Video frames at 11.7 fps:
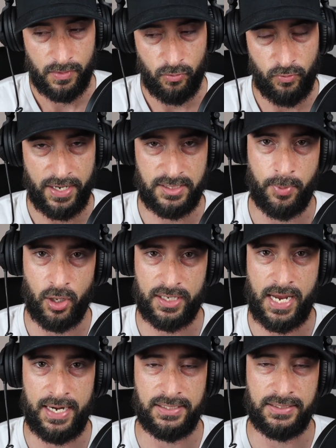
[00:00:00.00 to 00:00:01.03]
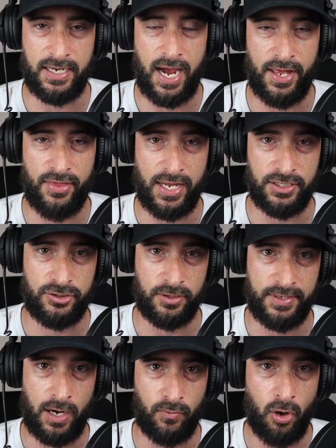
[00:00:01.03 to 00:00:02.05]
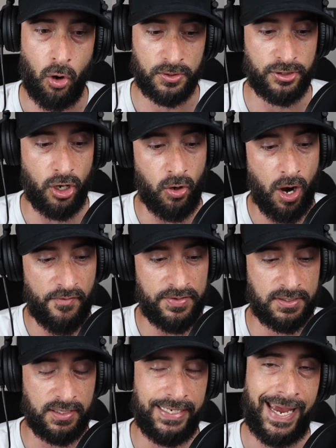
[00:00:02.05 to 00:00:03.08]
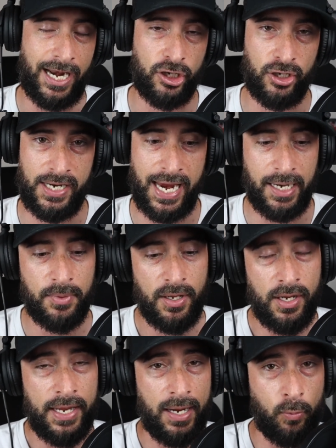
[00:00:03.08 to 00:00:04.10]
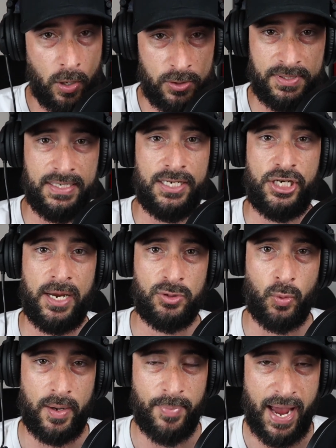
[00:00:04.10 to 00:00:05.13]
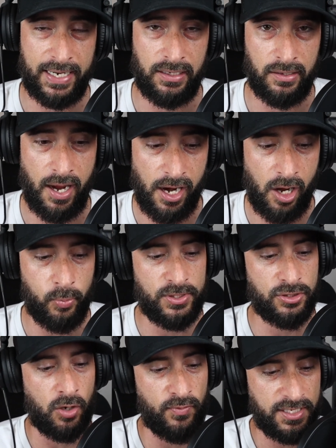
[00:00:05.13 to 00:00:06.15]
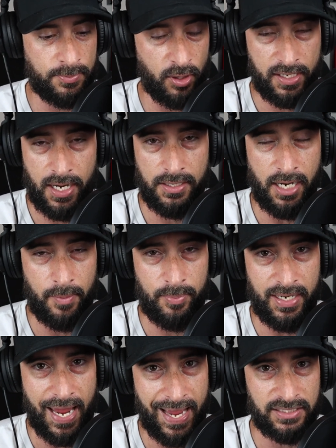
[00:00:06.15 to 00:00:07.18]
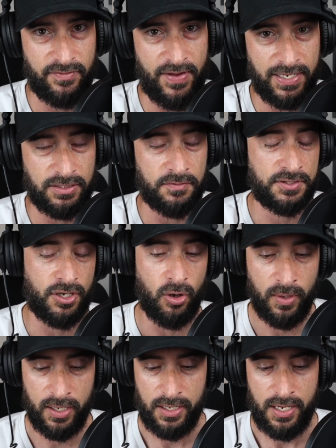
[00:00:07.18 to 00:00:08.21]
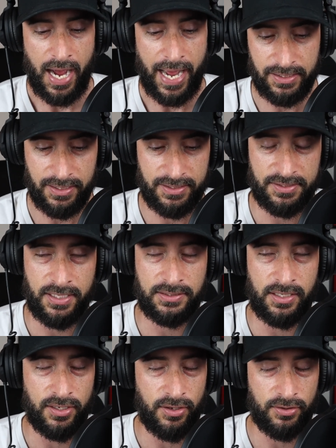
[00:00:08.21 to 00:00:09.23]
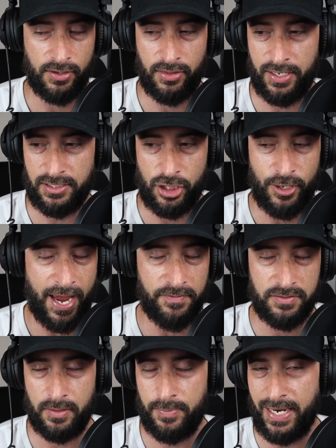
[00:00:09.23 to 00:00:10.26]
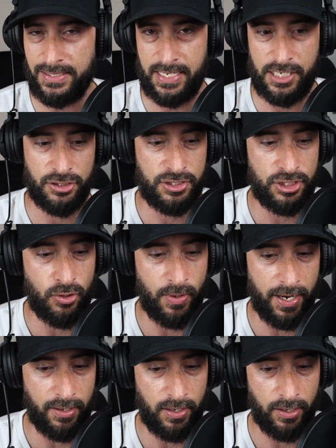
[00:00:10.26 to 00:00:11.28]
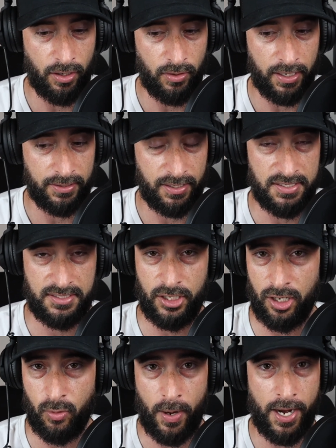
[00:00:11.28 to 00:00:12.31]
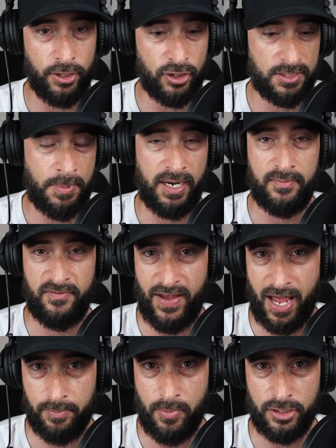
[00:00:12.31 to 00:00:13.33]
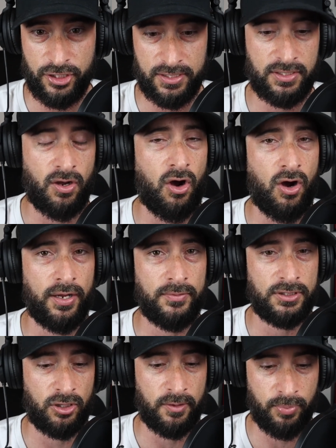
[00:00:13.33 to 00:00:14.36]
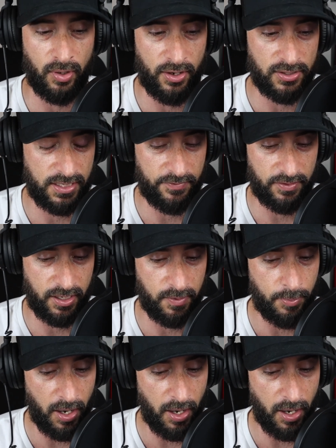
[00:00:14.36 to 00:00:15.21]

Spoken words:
Rex Burkhead is the guy that took that role. So obviously he had a good game. And once we see James White back in the lineup, we saw Rex Burkhead not be as effective. So I think this is the things that you have to pay attention to and consider when you're spending fab budgets on certain players and everything.